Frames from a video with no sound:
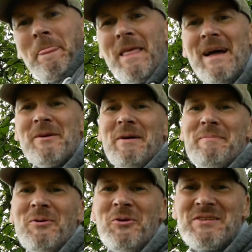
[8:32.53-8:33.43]
Anyway
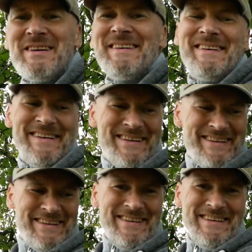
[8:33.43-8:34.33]
boys,
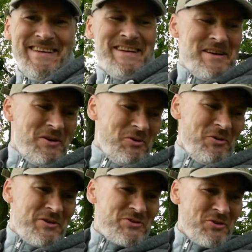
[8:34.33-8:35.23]
all
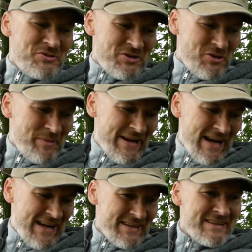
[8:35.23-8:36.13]
the joys are coming
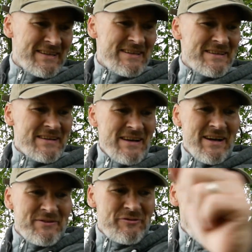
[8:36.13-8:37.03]
out
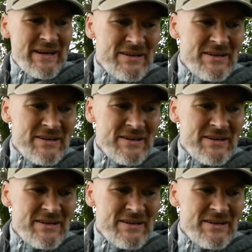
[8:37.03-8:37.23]
and forgetting